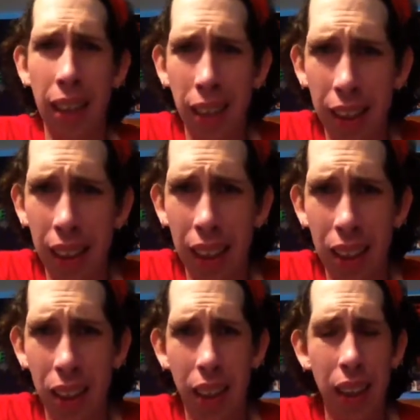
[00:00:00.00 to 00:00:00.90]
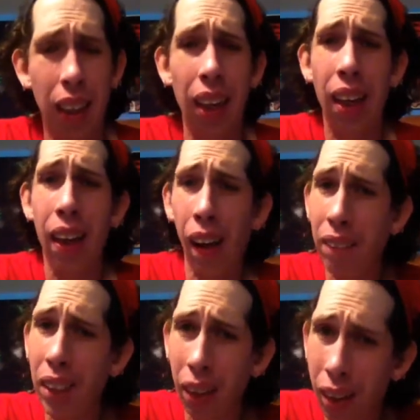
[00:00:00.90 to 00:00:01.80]
illness or anything. I'll
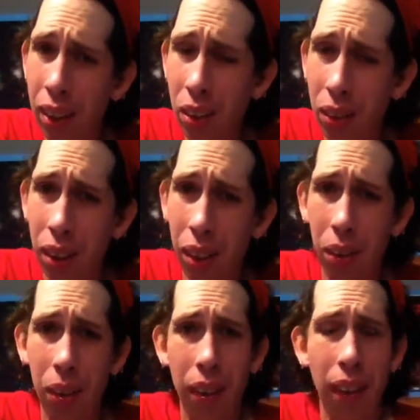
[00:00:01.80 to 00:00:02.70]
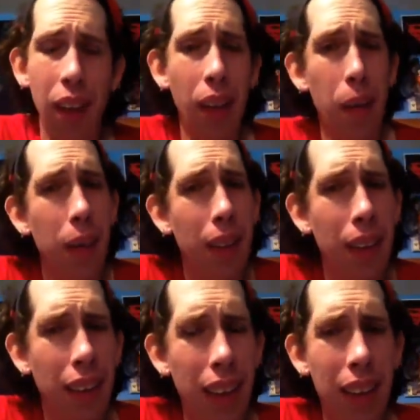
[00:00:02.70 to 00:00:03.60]
be honest with you the people that
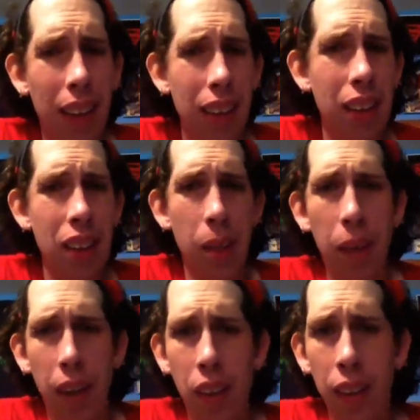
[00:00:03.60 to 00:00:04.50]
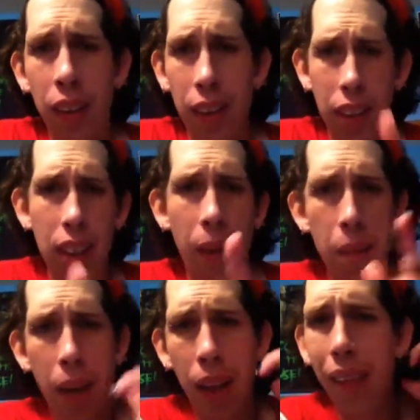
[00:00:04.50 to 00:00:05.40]
think that this is a mental illness, and
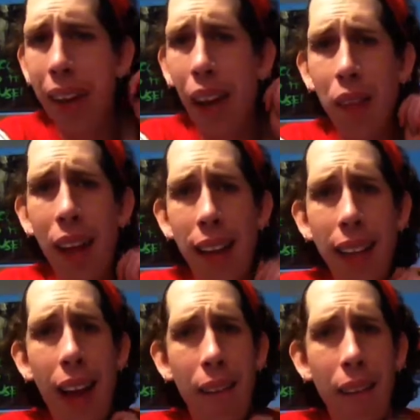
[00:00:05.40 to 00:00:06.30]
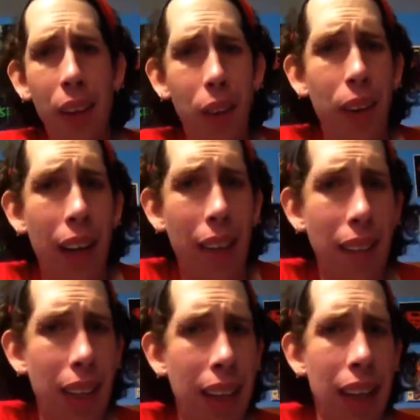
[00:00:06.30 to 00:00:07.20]
by the way, I've had that one thrown at
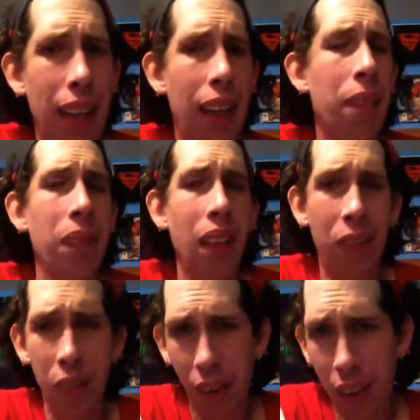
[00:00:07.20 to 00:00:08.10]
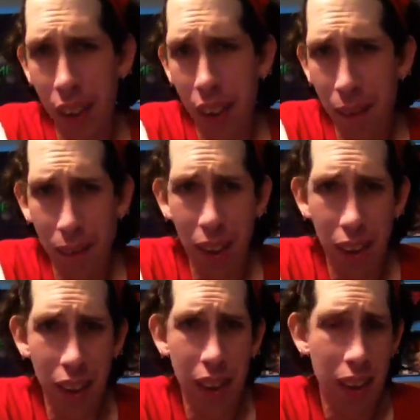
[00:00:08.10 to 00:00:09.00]
me lately. If you think I'm
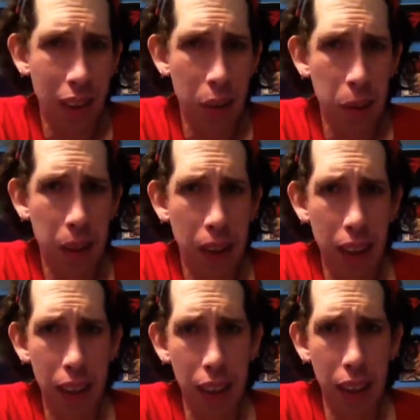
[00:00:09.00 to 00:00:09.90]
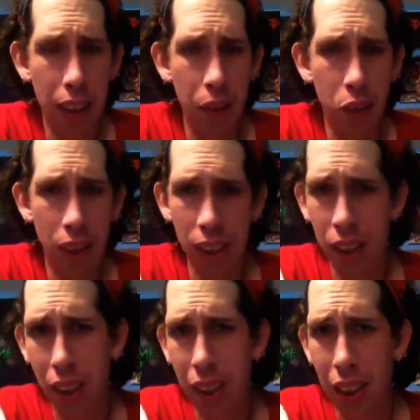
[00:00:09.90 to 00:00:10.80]
mentally ill because I'm
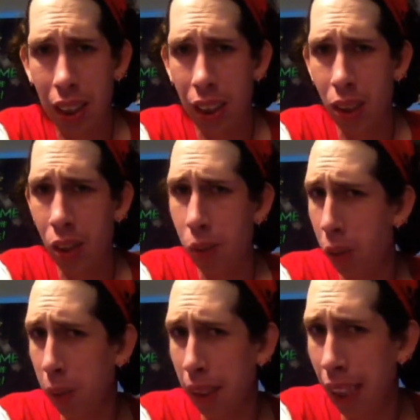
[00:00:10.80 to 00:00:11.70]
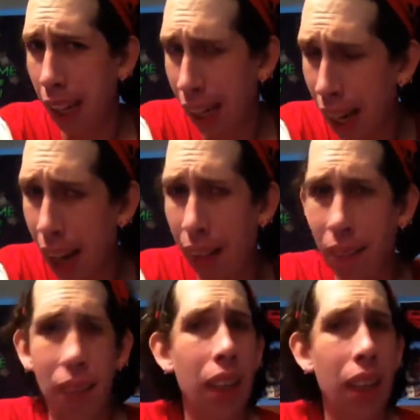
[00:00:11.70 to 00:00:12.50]
transitioning into the woman that I am,